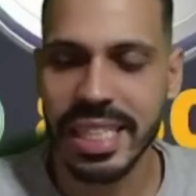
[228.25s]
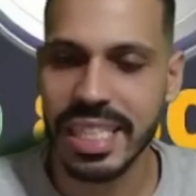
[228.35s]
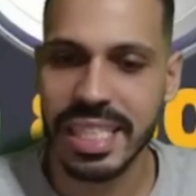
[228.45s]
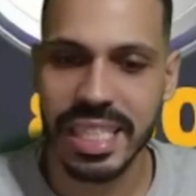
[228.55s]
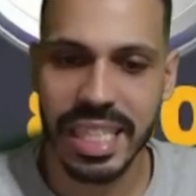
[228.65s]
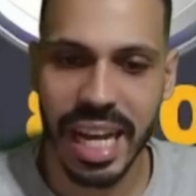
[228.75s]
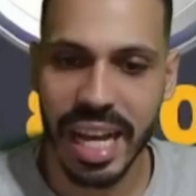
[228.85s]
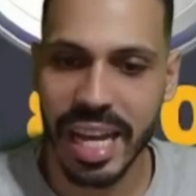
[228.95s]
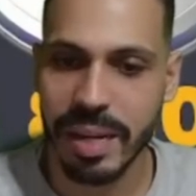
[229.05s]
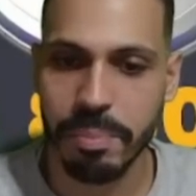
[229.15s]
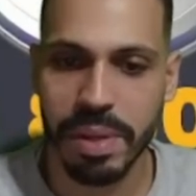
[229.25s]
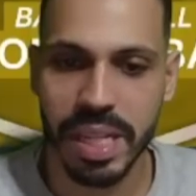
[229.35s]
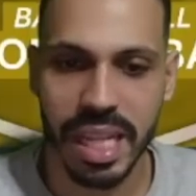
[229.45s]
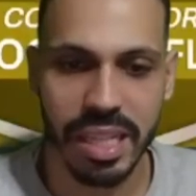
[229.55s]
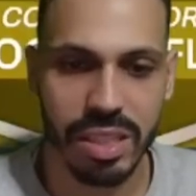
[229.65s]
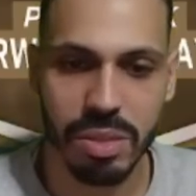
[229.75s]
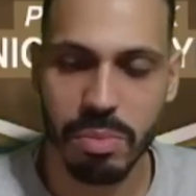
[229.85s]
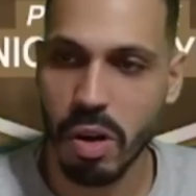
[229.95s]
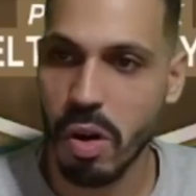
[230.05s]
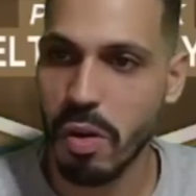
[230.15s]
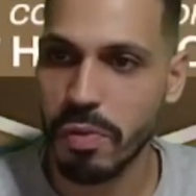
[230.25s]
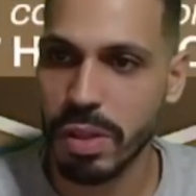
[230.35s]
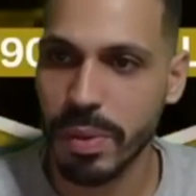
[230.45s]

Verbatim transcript: see that. And a bailout tomorrow. Hopefully we